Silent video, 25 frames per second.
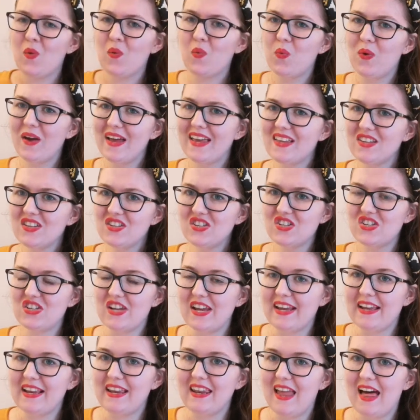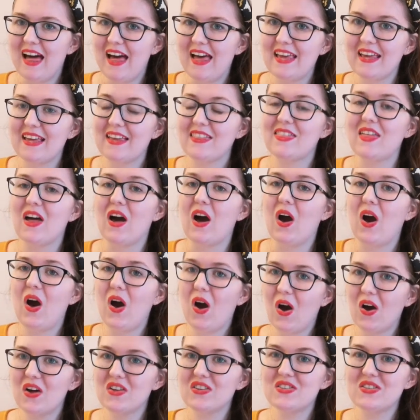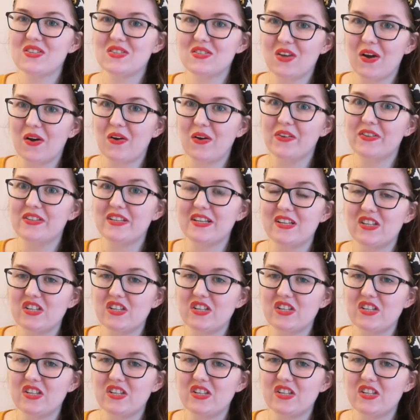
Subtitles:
Will she like the hot salty